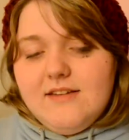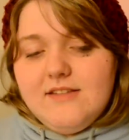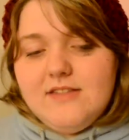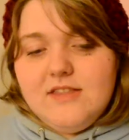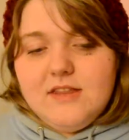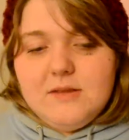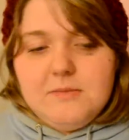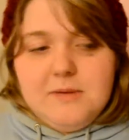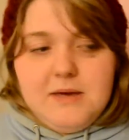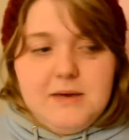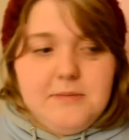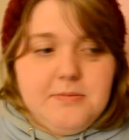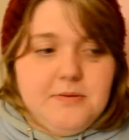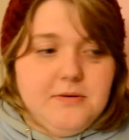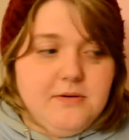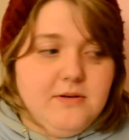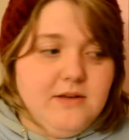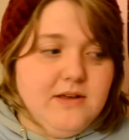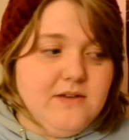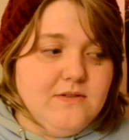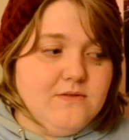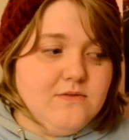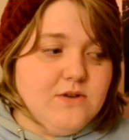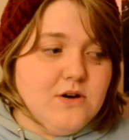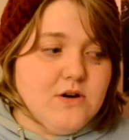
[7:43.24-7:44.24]
of the people
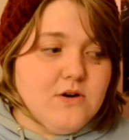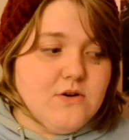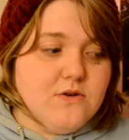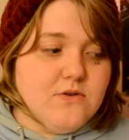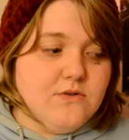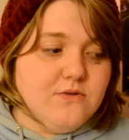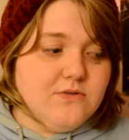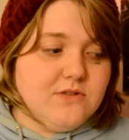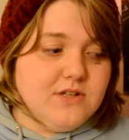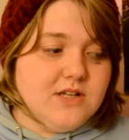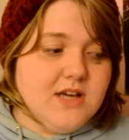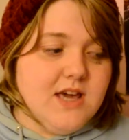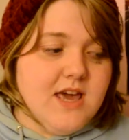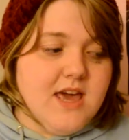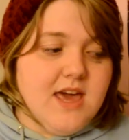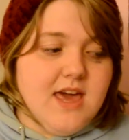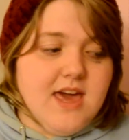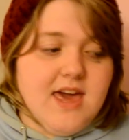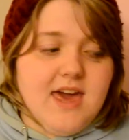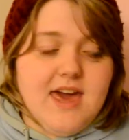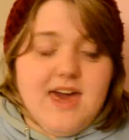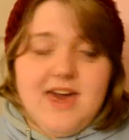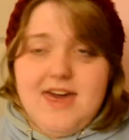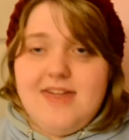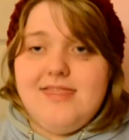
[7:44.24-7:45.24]
involved
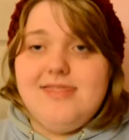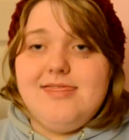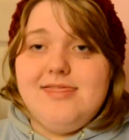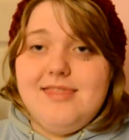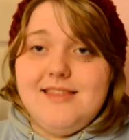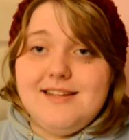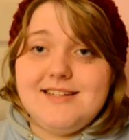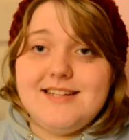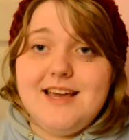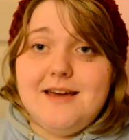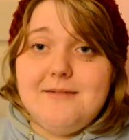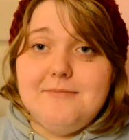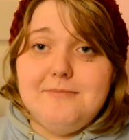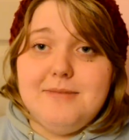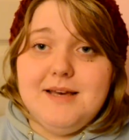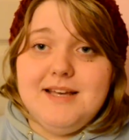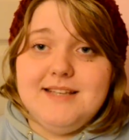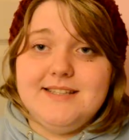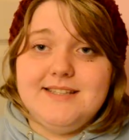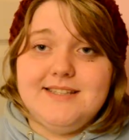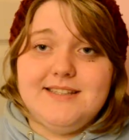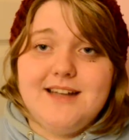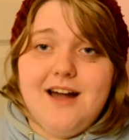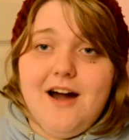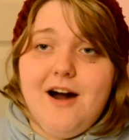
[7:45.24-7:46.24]
in The Tempest